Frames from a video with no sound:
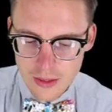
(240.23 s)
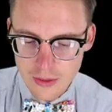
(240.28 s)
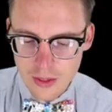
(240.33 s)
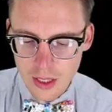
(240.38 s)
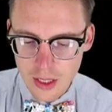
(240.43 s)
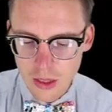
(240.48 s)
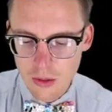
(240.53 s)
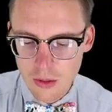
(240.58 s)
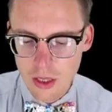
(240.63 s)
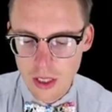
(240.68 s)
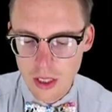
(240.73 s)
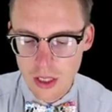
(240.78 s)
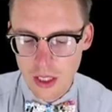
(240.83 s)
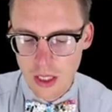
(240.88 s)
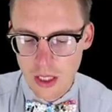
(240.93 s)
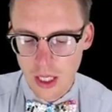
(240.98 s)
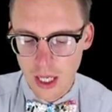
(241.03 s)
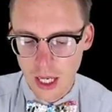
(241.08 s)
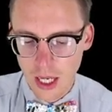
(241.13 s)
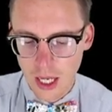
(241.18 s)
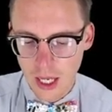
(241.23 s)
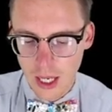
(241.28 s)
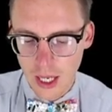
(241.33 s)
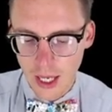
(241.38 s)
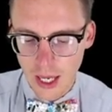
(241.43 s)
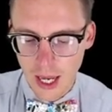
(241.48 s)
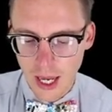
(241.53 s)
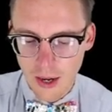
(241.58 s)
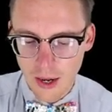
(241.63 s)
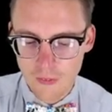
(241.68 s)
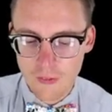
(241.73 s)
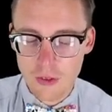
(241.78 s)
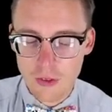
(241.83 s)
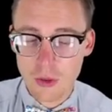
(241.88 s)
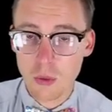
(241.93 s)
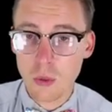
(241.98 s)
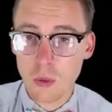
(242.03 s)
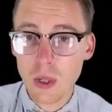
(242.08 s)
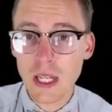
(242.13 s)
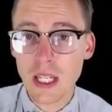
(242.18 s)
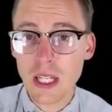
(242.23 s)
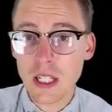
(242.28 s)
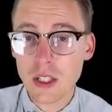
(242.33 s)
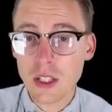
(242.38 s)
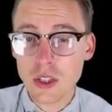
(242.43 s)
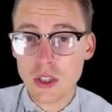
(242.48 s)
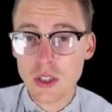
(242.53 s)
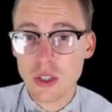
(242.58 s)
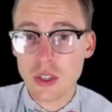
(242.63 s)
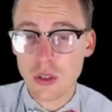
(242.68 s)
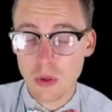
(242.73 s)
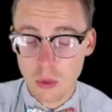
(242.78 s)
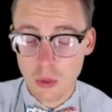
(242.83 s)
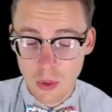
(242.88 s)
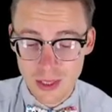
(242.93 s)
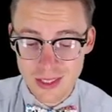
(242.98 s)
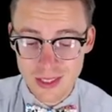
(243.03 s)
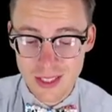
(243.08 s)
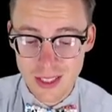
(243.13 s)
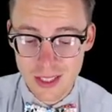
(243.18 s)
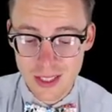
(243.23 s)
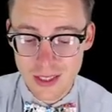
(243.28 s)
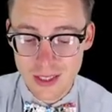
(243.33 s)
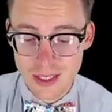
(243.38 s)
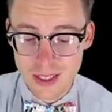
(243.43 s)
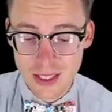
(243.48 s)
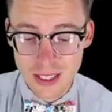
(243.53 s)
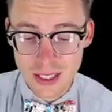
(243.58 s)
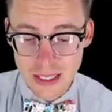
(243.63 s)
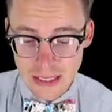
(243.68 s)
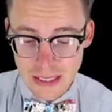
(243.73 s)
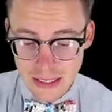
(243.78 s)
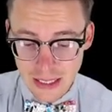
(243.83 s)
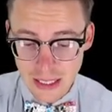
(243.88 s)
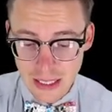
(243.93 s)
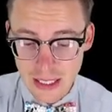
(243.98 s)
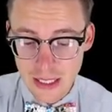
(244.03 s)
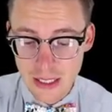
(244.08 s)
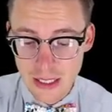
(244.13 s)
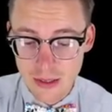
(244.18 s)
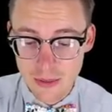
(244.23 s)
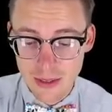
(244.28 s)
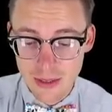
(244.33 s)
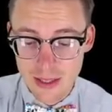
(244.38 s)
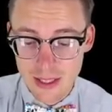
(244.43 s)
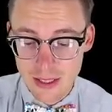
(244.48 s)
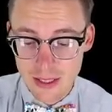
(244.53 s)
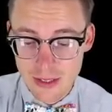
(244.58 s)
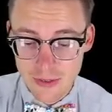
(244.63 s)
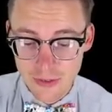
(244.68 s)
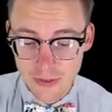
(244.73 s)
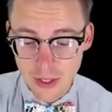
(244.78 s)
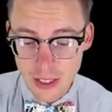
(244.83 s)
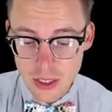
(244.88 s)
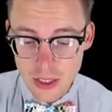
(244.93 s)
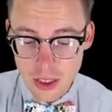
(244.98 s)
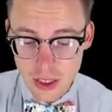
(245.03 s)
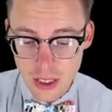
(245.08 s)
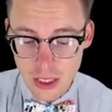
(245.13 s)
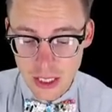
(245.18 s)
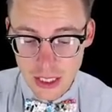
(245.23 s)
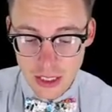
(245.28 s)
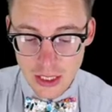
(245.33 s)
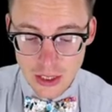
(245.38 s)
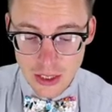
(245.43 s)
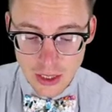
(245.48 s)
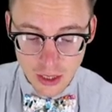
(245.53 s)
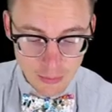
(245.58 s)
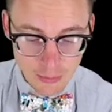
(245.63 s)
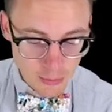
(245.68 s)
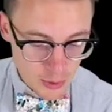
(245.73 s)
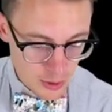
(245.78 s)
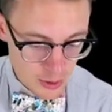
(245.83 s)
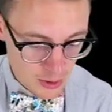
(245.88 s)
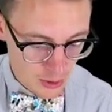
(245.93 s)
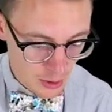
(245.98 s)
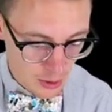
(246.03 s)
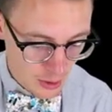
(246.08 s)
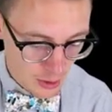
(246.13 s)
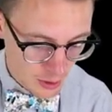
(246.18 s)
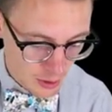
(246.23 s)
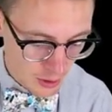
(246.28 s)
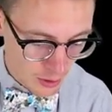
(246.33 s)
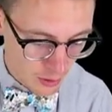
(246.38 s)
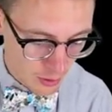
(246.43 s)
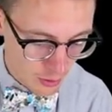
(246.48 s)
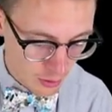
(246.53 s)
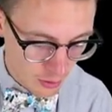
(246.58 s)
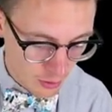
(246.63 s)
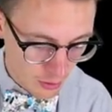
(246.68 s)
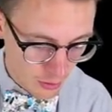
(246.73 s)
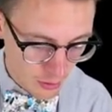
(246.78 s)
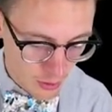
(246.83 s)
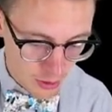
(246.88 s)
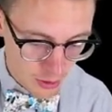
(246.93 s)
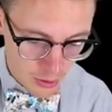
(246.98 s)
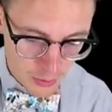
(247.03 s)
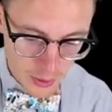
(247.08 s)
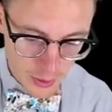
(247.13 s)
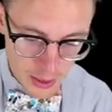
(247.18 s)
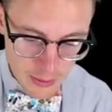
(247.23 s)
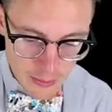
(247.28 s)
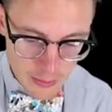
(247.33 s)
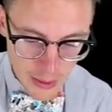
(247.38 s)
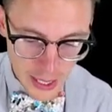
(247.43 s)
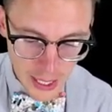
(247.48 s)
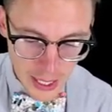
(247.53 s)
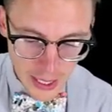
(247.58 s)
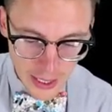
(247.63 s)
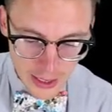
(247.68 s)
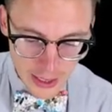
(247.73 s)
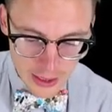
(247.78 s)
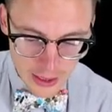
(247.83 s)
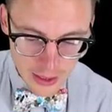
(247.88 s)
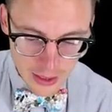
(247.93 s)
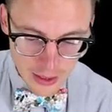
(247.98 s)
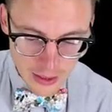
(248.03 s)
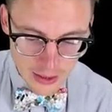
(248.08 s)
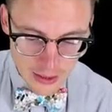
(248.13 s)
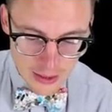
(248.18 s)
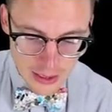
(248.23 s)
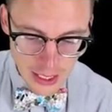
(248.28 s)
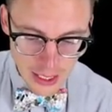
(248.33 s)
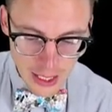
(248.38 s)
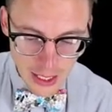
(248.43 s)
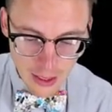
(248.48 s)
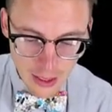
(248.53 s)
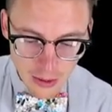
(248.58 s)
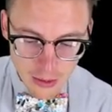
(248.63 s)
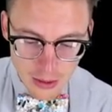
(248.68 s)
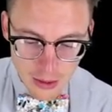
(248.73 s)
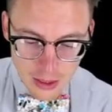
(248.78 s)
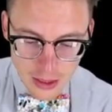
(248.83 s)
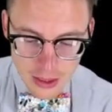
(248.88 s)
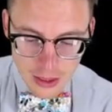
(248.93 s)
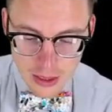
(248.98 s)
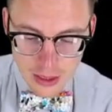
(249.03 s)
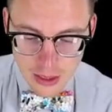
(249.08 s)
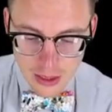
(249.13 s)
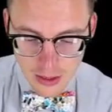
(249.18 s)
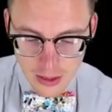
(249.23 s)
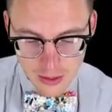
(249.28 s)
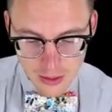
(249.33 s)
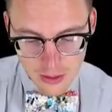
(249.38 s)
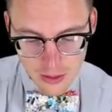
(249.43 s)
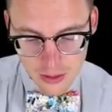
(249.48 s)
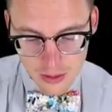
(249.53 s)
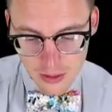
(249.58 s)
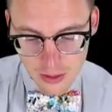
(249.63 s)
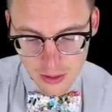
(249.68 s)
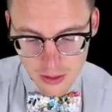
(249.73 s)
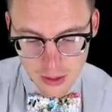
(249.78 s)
of code, after which, once it is done with this function, it jumps all the way back down here.